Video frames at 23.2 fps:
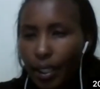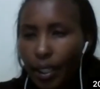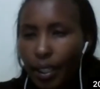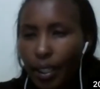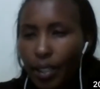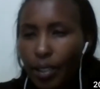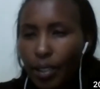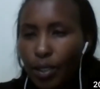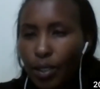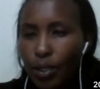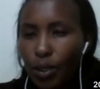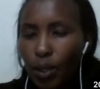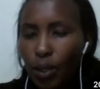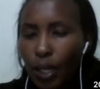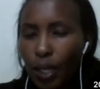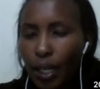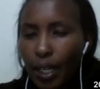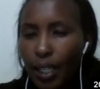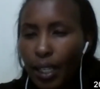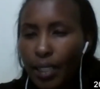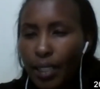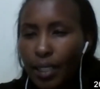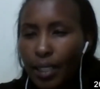So
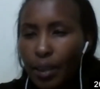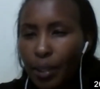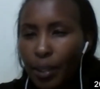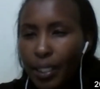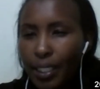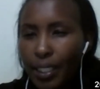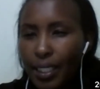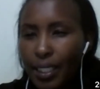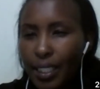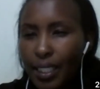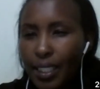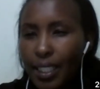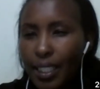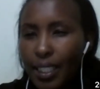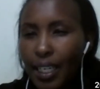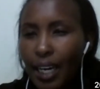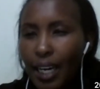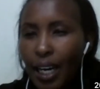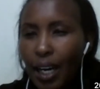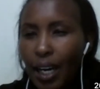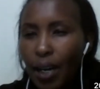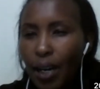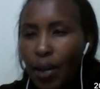someone is asking,
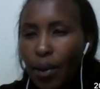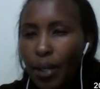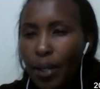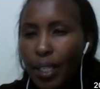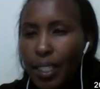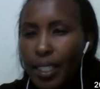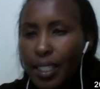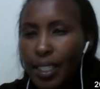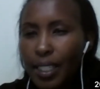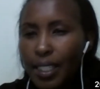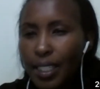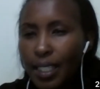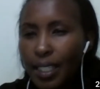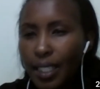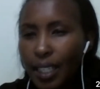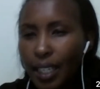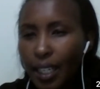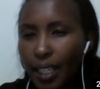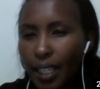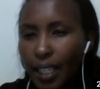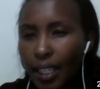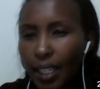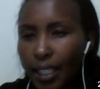how is
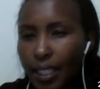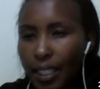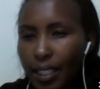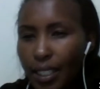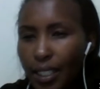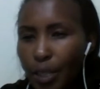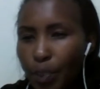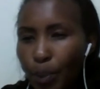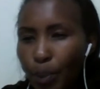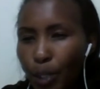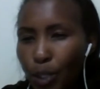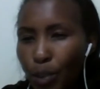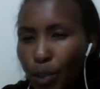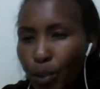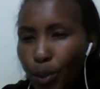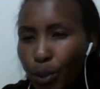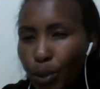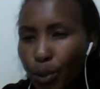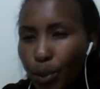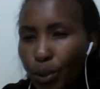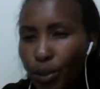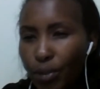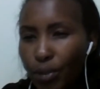it possible to
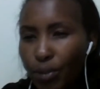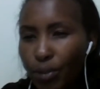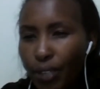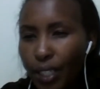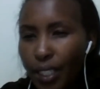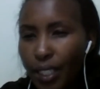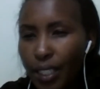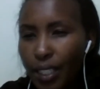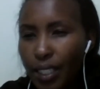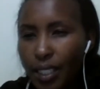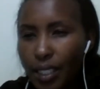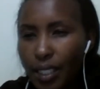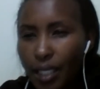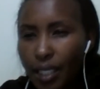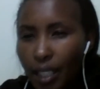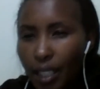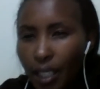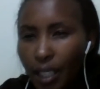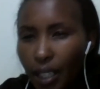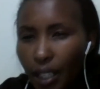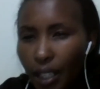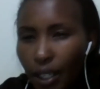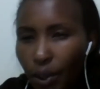reverse?
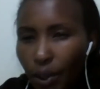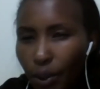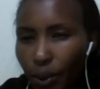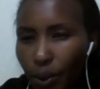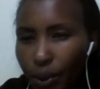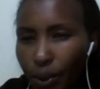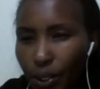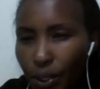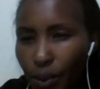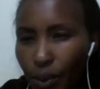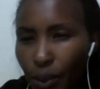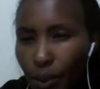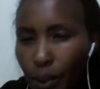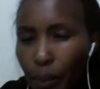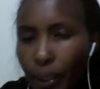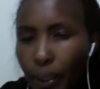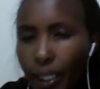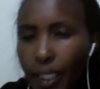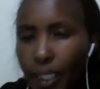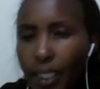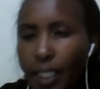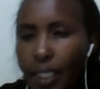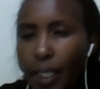No, just 1
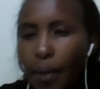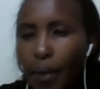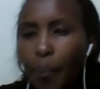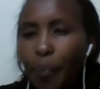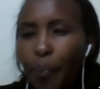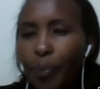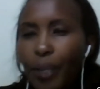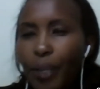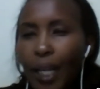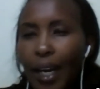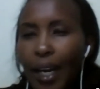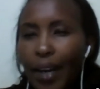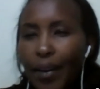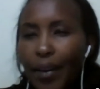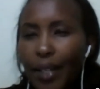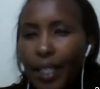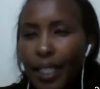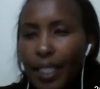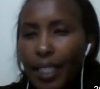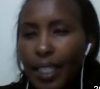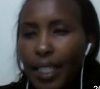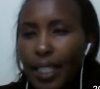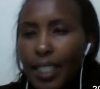minute. Irene
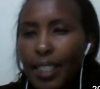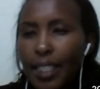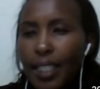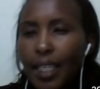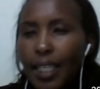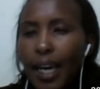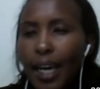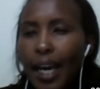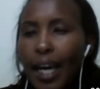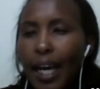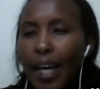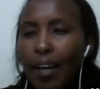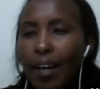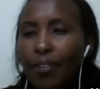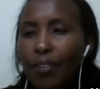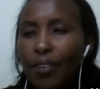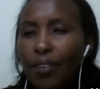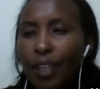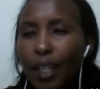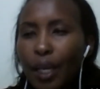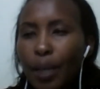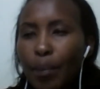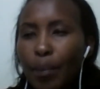is asking, I have
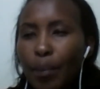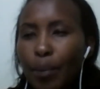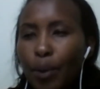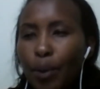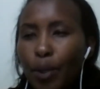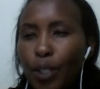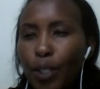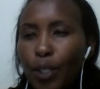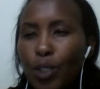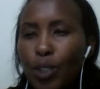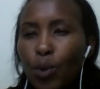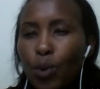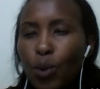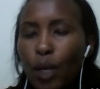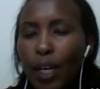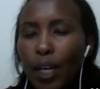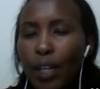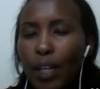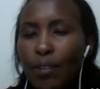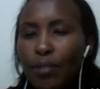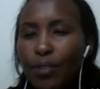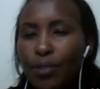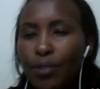3 employees who earn
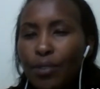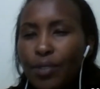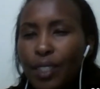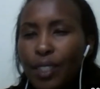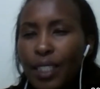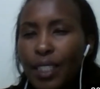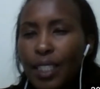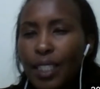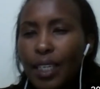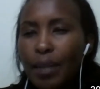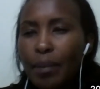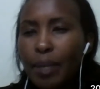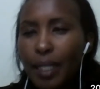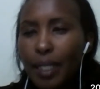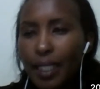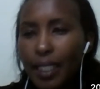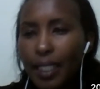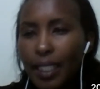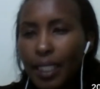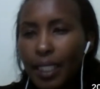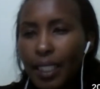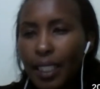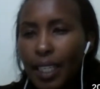15K
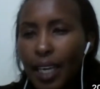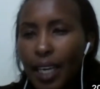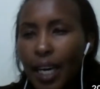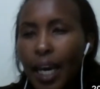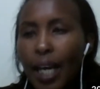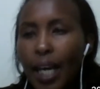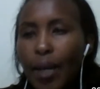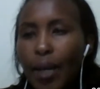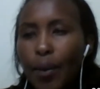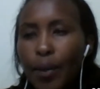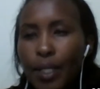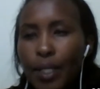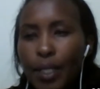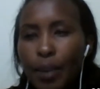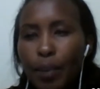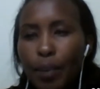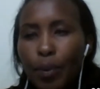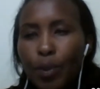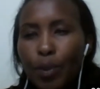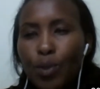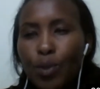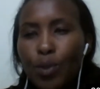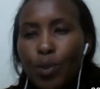monthly. Are we
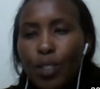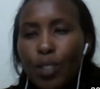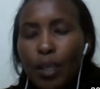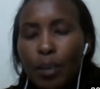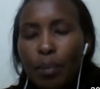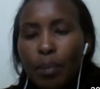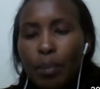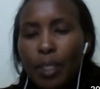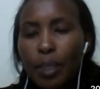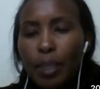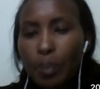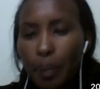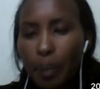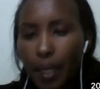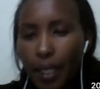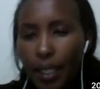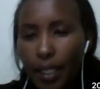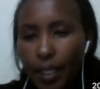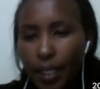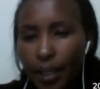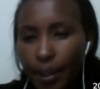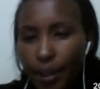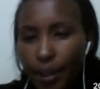supposed to submit payee?